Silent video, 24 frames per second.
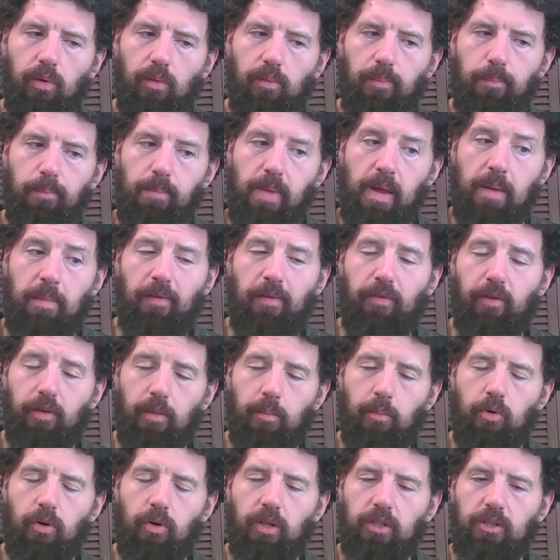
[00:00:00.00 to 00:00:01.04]
maybe for the
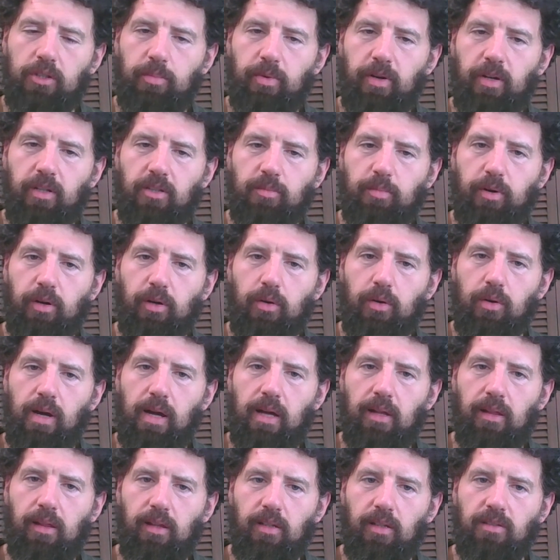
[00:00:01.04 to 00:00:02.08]
more experienced parkour
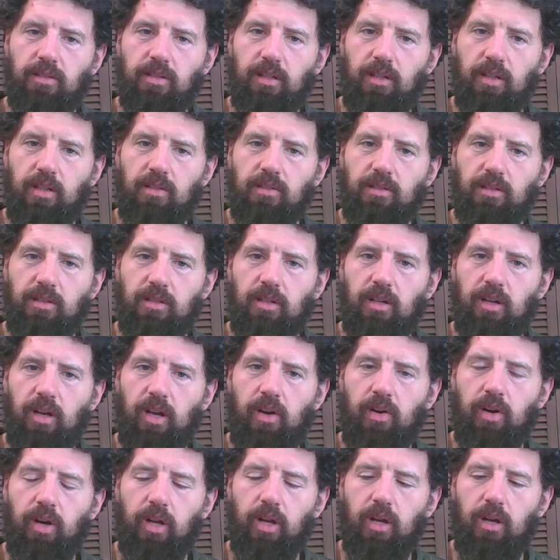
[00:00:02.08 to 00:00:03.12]
athletes in this
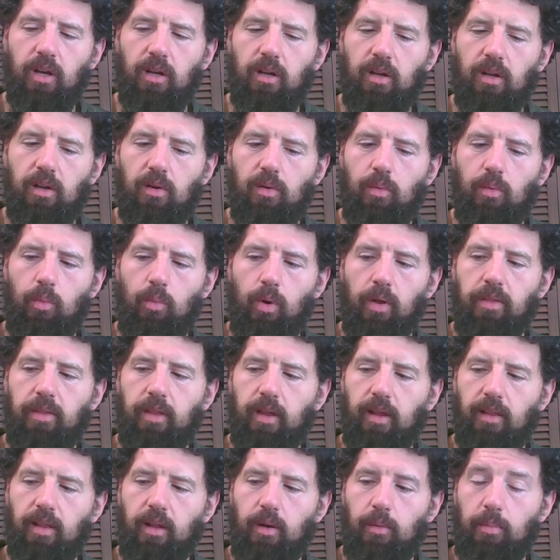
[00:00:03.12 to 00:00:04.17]
area, one
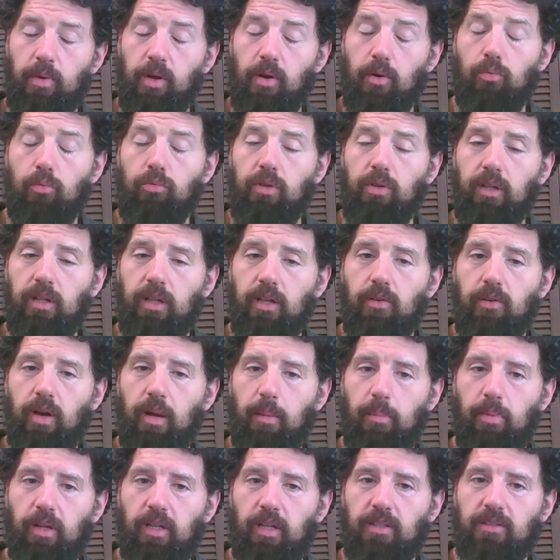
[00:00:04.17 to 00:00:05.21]
thing that would be a really
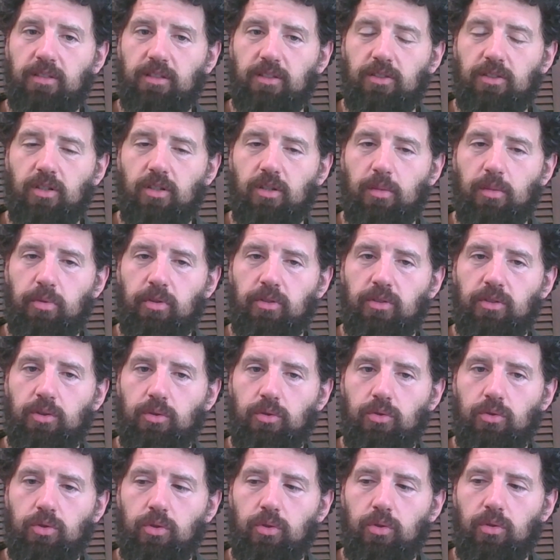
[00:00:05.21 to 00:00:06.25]
great place to start to pursue
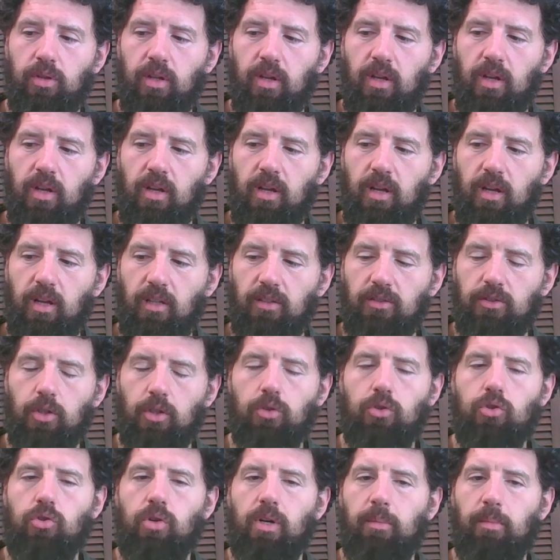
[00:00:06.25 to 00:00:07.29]
truth is go
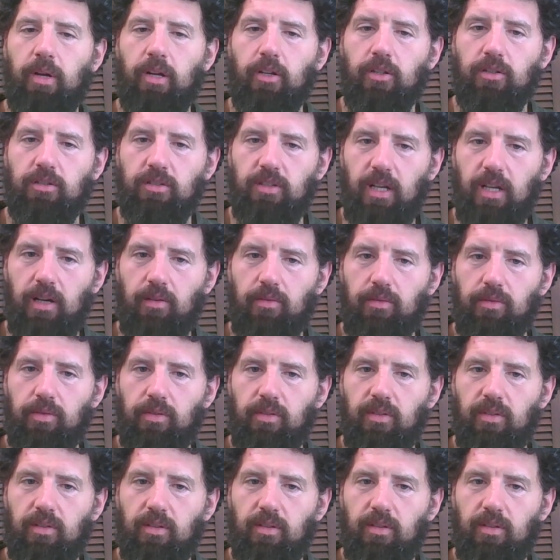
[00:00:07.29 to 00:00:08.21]
train by yourself,